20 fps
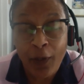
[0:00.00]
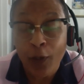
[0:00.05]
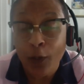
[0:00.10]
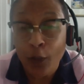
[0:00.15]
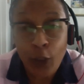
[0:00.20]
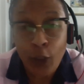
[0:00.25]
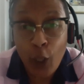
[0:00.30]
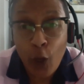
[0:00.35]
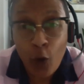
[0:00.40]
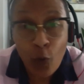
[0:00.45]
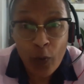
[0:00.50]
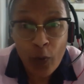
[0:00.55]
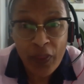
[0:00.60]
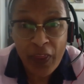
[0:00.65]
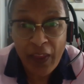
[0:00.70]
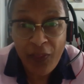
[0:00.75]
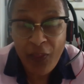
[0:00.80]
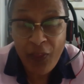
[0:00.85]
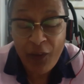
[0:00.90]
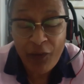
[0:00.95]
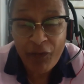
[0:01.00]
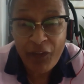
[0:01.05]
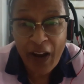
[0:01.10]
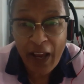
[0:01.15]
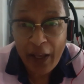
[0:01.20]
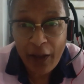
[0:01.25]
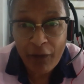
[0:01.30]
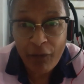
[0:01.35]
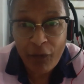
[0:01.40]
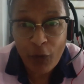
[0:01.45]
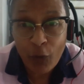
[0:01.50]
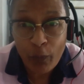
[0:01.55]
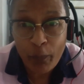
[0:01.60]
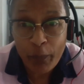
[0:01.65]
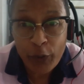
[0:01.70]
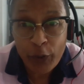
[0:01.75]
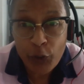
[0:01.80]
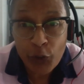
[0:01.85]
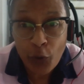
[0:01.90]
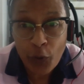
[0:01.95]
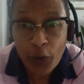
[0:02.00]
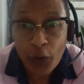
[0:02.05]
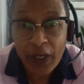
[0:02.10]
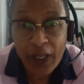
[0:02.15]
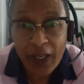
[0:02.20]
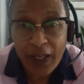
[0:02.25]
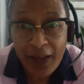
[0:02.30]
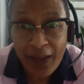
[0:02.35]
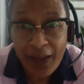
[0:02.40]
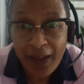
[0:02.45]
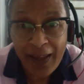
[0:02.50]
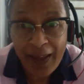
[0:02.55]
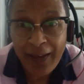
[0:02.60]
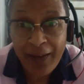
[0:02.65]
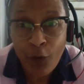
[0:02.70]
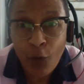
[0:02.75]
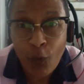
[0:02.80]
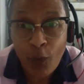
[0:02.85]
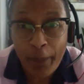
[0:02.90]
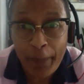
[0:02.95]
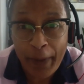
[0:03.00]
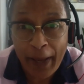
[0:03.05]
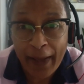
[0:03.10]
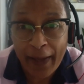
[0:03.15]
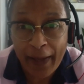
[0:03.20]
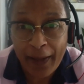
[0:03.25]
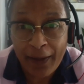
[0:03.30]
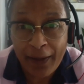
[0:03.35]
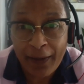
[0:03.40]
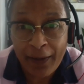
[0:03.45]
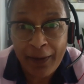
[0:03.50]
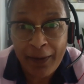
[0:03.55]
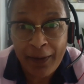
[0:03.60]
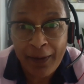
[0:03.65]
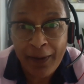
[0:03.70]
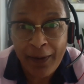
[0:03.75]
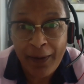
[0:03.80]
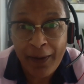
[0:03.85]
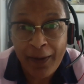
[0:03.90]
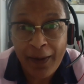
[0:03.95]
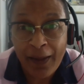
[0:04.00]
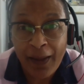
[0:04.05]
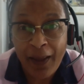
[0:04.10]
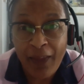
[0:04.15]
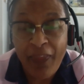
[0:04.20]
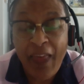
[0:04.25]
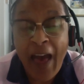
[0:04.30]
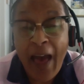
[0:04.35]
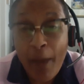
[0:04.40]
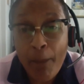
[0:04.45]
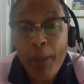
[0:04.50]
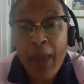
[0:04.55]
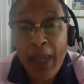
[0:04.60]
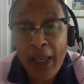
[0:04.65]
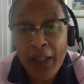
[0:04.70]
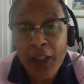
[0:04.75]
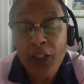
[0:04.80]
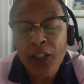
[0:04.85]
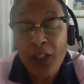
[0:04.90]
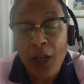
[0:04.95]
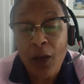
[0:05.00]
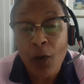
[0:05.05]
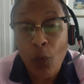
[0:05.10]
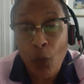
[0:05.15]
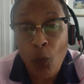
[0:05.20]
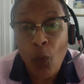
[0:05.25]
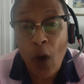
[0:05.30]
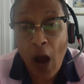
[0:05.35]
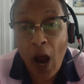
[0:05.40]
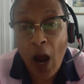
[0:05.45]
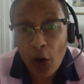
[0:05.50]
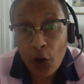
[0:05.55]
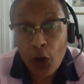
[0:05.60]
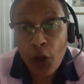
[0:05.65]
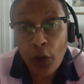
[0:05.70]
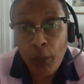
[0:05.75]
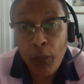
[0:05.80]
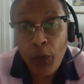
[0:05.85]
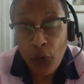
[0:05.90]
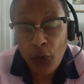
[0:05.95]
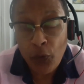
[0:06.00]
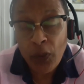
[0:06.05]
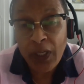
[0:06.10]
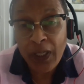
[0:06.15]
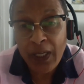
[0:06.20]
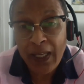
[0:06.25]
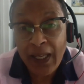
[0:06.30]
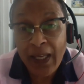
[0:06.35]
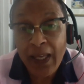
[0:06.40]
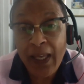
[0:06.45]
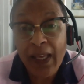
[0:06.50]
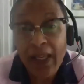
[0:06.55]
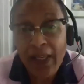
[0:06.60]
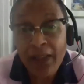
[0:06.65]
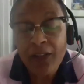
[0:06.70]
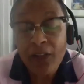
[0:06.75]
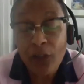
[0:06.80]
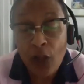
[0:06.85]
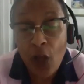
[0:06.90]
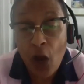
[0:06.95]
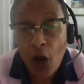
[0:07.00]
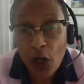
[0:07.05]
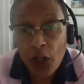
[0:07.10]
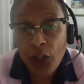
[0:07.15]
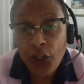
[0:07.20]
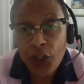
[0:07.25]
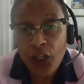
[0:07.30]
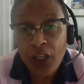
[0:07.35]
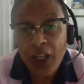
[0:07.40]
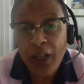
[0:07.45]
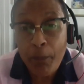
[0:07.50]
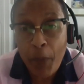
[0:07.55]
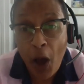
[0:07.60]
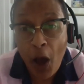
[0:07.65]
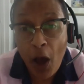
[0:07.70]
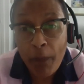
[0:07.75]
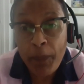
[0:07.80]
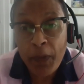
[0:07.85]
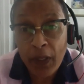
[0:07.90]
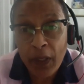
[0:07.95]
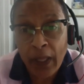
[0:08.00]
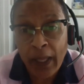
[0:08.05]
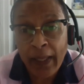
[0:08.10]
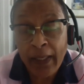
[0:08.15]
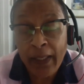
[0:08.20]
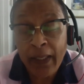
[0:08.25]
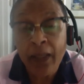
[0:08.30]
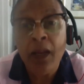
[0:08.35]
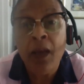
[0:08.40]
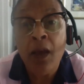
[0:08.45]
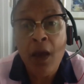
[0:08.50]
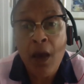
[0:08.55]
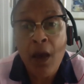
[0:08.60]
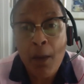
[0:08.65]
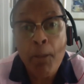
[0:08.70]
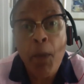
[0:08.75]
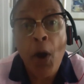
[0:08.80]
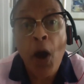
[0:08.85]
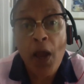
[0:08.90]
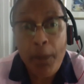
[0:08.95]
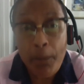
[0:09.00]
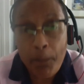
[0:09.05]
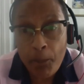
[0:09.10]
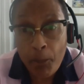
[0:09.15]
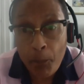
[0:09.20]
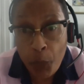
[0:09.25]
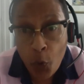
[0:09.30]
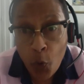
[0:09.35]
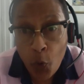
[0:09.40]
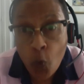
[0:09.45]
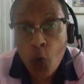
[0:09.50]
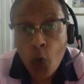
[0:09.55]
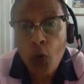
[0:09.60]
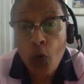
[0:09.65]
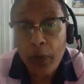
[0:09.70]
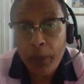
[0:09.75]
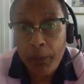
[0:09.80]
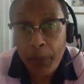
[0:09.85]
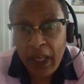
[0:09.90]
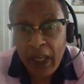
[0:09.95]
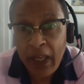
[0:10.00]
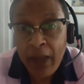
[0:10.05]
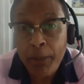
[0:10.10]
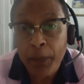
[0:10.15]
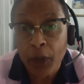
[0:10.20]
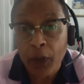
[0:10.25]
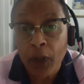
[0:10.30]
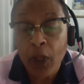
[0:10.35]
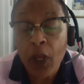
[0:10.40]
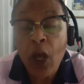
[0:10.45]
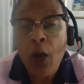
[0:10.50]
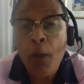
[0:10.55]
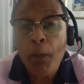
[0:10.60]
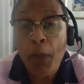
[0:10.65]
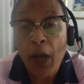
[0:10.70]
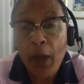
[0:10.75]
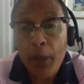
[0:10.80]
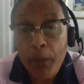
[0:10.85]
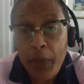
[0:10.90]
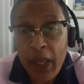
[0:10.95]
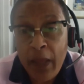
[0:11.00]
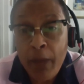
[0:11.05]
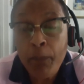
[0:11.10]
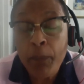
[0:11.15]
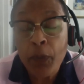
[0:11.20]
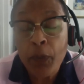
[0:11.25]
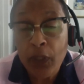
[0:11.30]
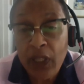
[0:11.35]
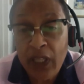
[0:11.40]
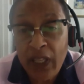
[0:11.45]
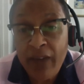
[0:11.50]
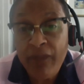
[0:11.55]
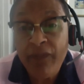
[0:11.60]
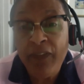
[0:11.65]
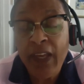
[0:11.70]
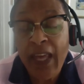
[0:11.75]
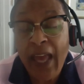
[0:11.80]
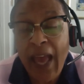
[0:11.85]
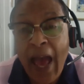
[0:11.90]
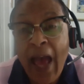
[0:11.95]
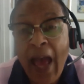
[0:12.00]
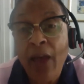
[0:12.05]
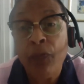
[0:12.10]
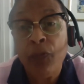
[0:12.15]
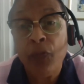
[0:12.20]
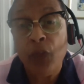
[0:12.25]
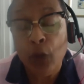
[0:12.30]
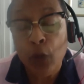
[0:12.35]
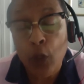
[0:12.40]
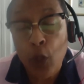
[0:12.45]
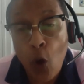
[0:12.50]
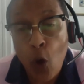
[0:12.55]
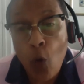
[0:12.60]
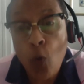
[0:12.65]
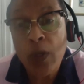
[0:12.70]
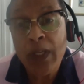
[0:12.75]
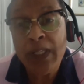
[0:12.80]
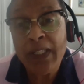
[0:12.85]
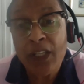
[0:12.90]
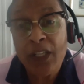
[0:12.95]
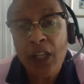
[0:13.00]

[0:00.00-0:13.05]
lower than the Francophone majority in Quebec. That means our community is largely populated by poor people, by people living at the lowest